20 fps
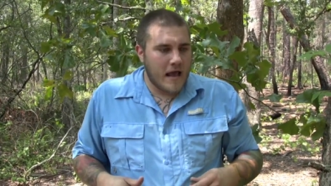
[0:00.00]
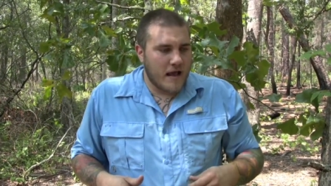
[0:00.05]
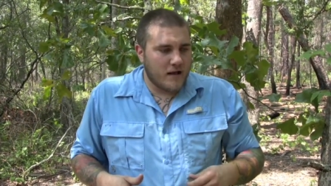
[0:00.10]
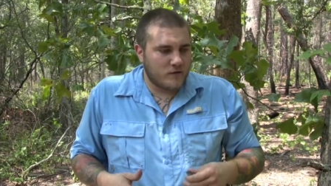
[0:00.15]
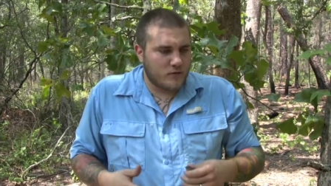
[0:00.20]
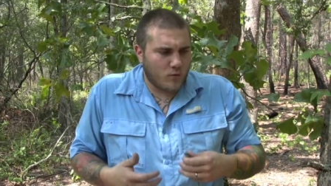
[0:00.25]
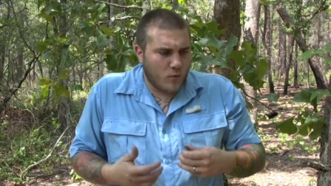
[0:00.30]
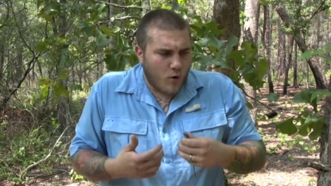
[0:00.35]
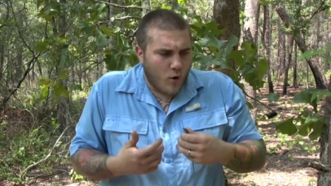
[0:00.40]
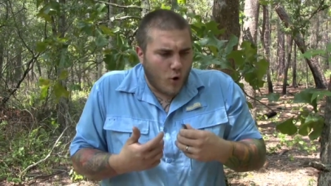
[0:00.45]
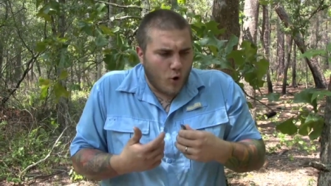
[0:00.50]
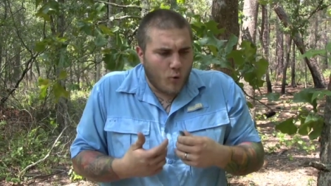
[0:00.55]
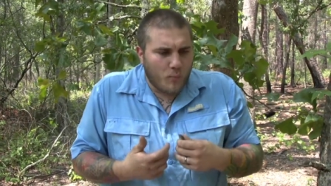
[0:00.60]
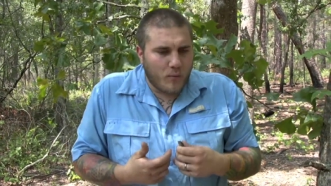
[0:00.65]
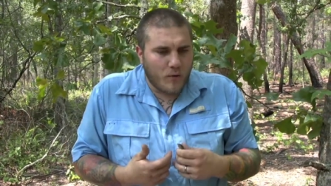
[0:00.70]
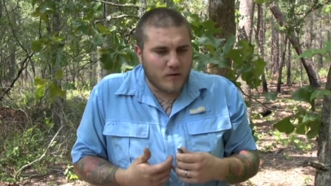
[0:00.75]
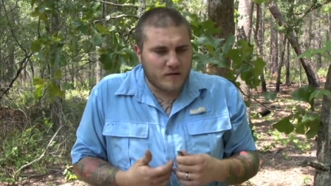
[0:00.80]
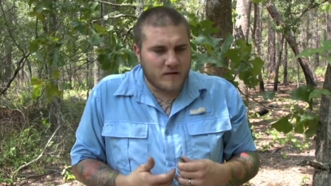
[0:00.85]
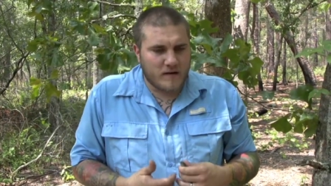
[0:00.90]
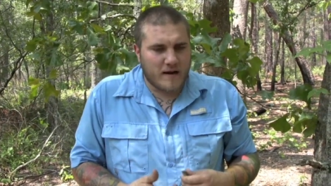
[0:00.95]
And so our old
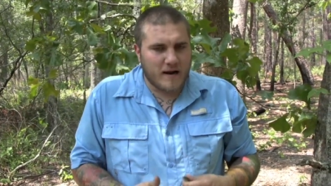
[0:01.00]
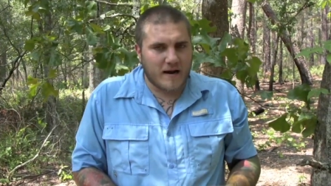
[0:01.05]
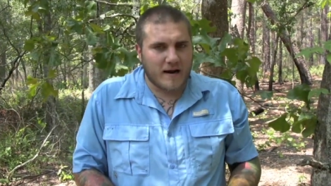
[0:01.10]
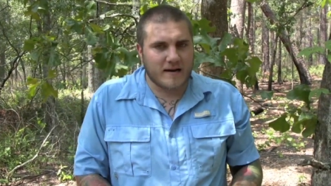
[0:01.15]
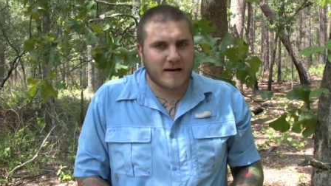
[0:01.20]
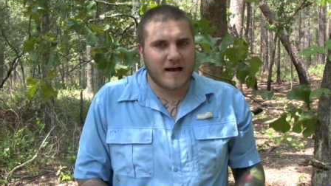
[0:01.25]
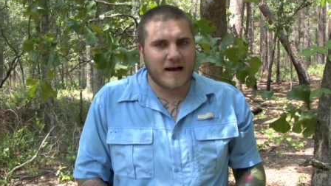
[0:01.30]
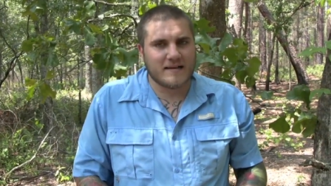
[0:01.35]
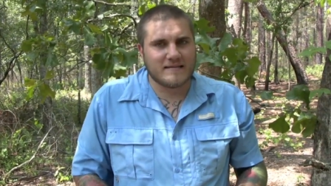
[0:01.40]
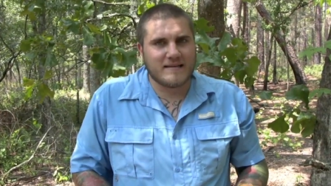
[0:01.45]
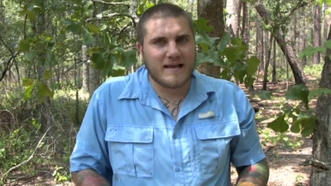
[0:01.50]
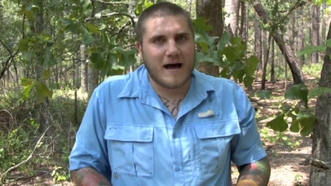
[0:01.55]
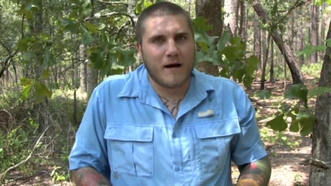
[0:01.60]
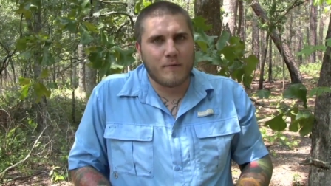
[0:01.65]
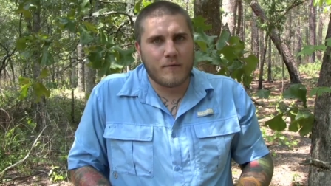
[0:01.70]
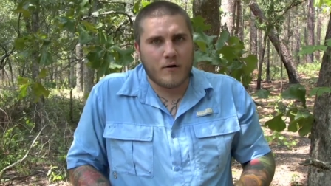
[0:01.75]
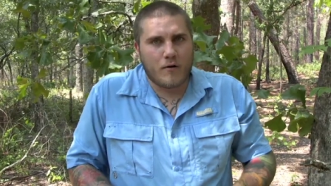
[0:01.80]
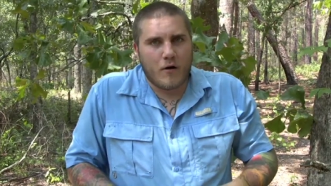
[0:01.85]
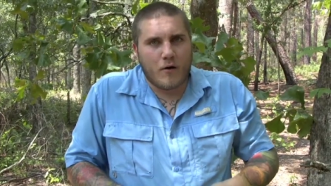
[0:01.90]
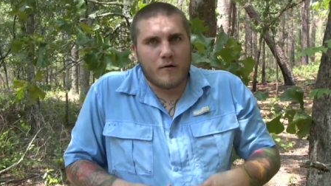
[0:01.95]
person kind of dies out
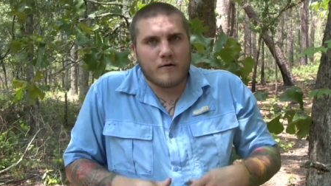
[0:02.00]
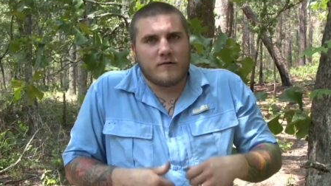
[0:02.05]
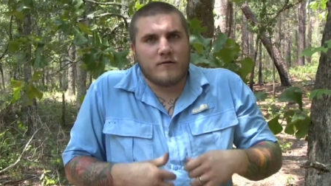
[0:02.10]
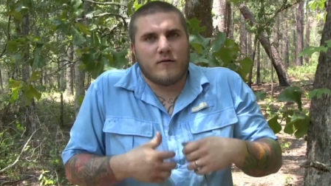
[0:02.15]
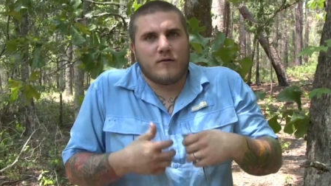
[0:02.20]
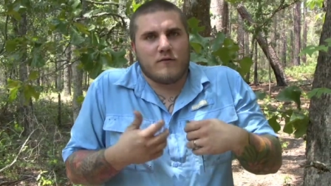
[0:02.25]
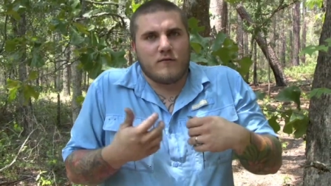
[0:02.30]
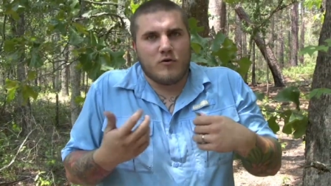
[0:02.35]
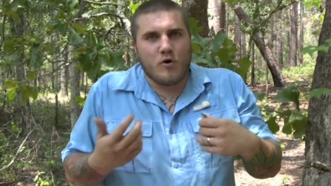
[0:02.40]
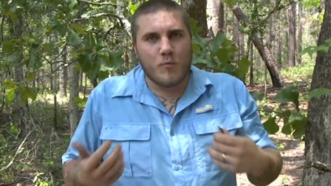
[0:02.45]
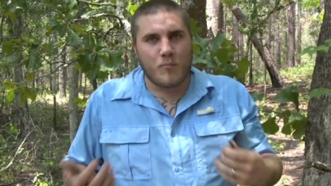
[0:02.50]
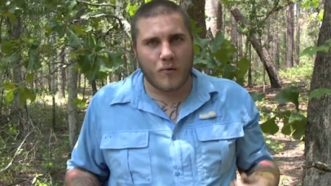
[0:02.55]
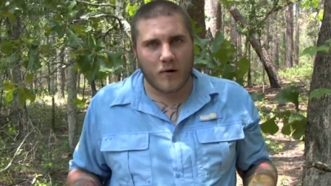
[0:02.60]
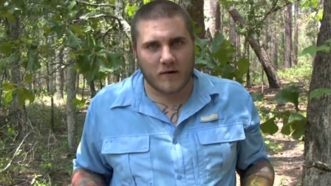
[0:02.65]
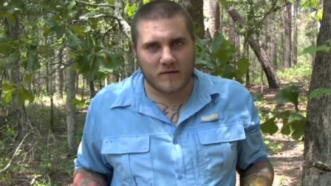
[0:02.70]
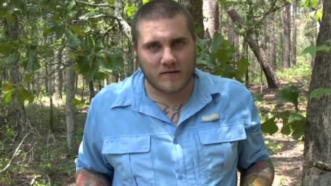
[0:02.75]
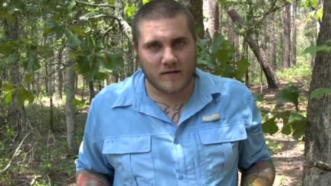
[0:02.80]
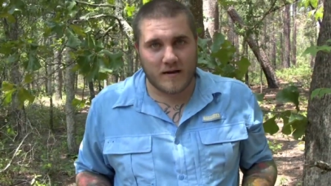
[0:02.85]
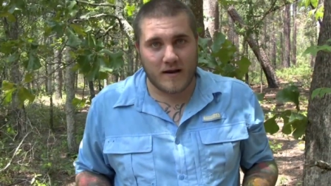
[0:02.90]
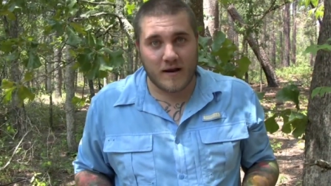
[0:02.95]
and we grow into this new
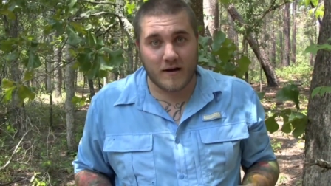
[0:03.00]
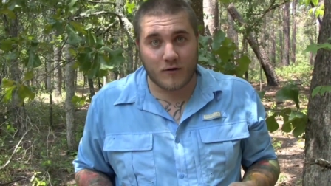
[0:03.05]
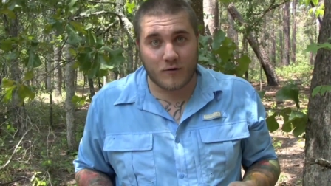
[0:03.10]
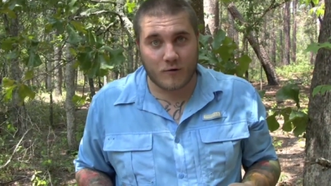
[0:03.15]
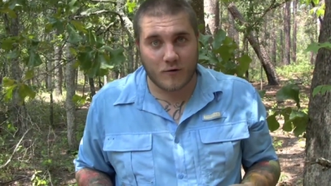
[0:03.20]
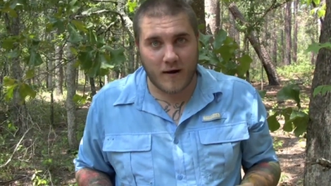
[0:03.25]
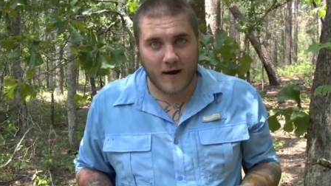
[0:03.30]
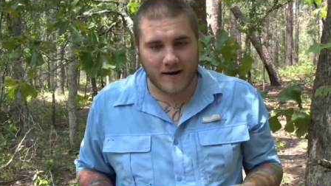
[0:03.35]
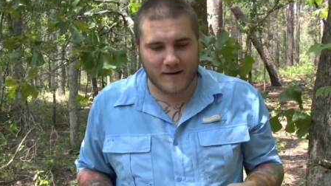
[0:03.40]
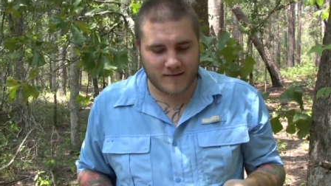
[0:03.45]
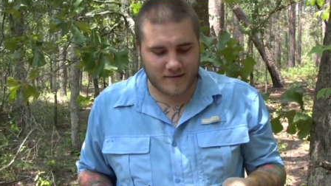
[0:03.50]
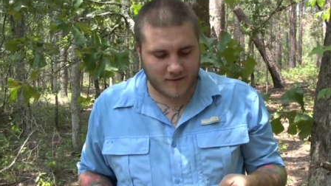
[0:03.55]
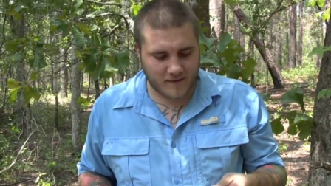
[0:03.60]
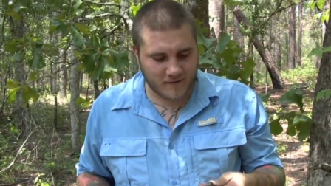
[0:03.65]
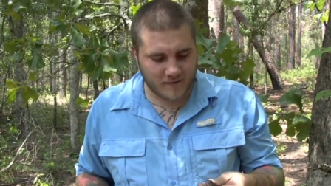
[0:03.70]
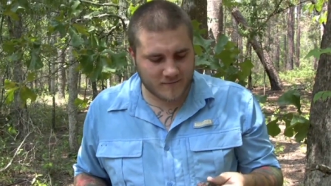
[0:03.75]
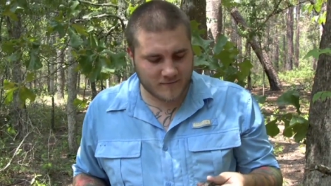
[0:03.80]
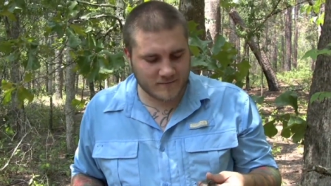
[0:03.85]
person in Christ.